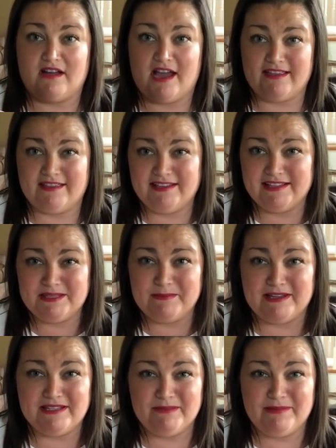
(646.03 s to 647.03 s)
I think it's
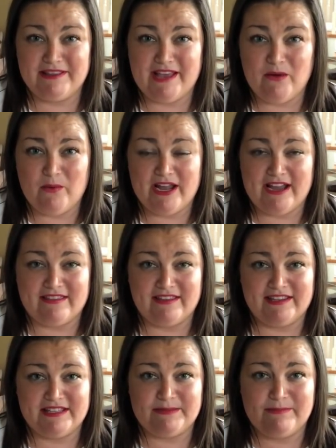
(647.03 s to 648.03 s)
meant to be that way. I
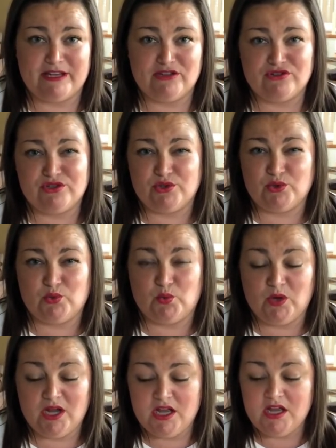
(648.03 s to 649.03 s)
think it's meant
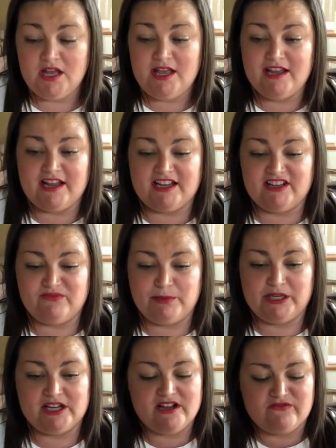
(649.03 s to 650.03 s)
to kind of
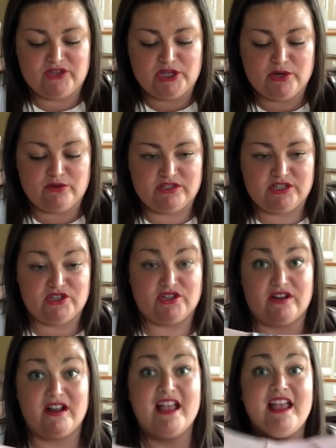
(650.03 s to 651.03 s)
be a comfy, cozy
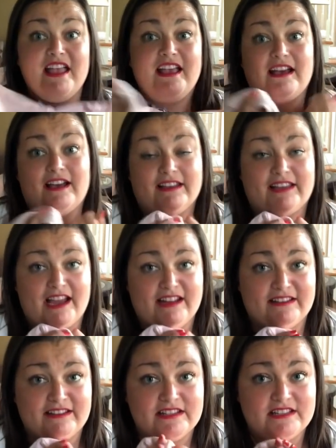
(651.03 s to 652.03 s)
shirt.
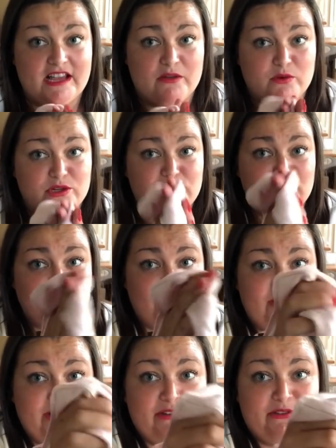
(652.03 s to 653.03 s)
Again, this I wish you could
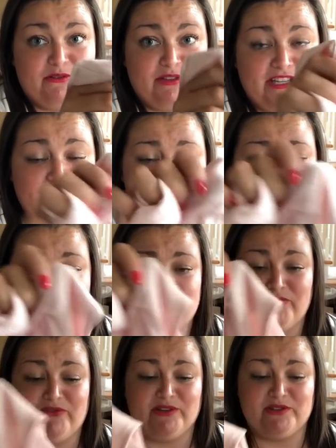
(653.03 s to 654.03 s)
feel it through the camera because
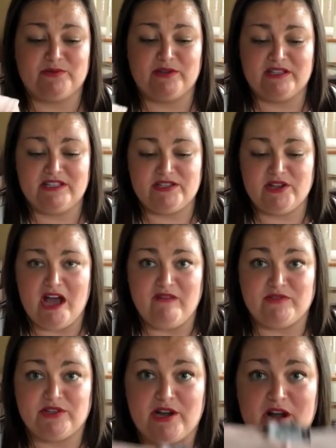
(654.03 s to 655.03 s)
it feels really
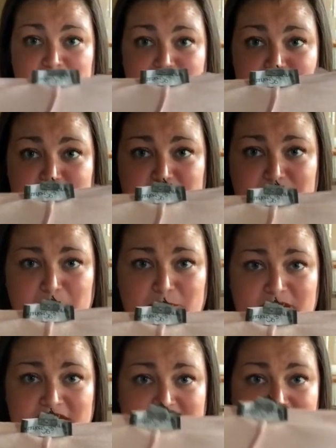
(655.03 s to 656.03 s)
soft. The color's really
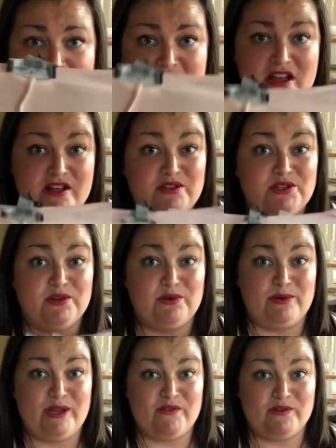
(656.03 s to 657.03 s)
pretty, so
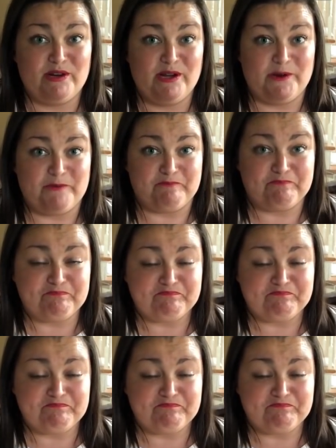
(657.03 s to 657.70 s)
you never know.